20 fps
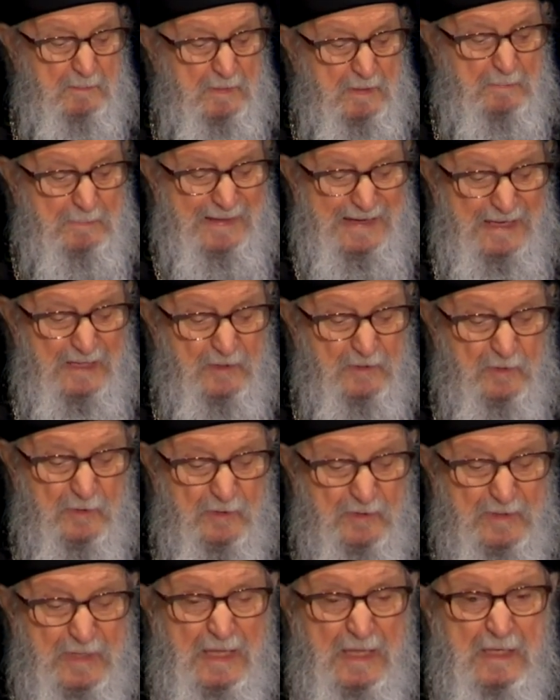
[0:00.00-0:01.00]
a place to
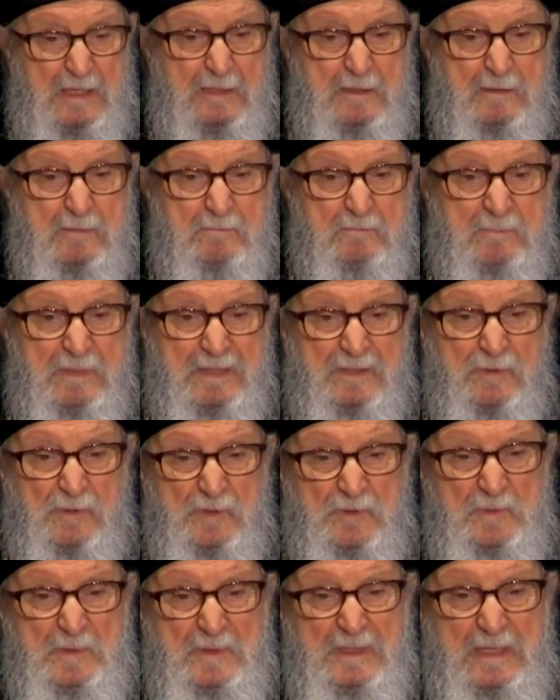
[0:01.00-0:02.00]
stay, but
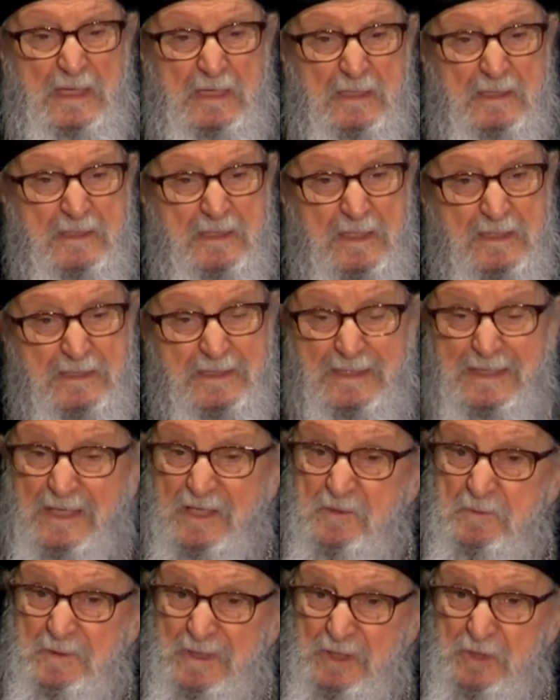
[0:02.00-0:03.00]
hospitality as an
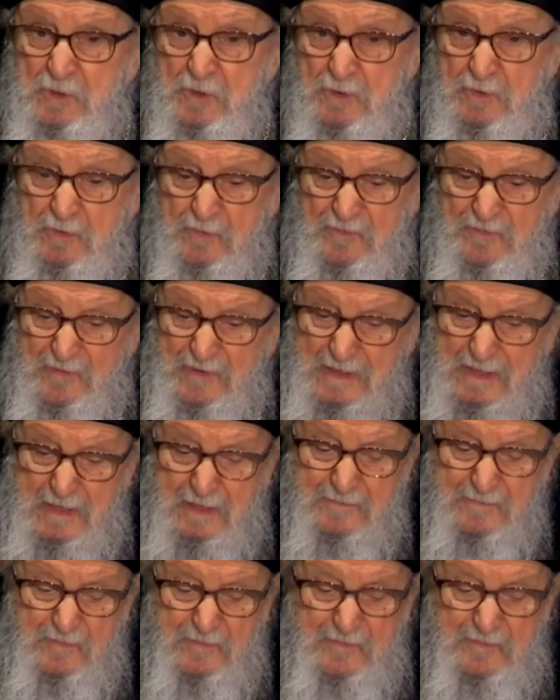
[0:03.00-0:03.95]
expression of love,